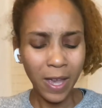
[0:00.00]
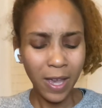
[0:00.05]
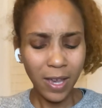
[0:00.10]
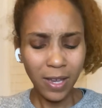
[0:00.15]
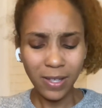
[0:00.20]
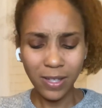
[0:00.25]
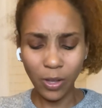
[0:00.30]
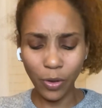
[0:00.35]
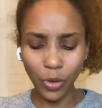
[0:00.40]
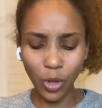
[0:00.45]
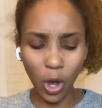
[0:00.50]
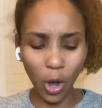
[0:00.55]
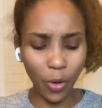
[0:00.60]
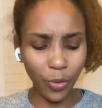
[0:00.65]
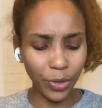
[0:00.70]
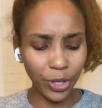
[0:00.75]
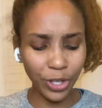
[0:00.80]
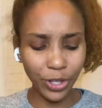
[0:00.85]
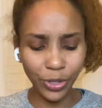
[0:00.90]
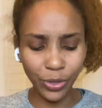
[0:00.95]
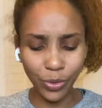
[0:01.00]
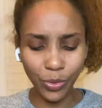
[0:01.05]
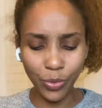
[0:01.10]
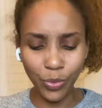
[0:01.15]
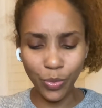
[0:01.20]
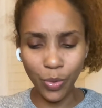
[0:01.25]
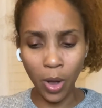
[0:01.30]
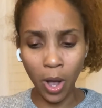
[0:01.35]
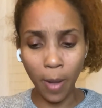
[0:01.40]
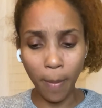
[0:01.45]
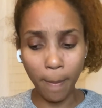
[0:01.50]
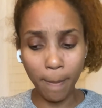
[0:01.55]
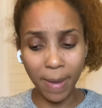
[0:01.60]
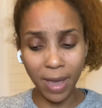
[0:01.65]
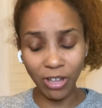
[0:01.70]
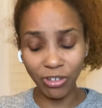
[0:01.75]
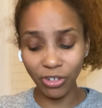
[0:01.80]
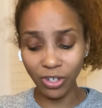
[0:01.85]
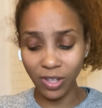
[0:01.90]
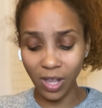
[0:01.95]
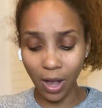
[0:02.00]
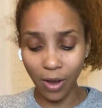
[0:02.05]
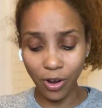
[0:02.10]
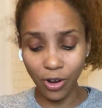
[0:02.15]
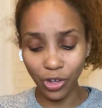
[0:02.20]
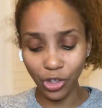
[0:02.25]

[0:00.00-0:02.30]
So the only two majors out here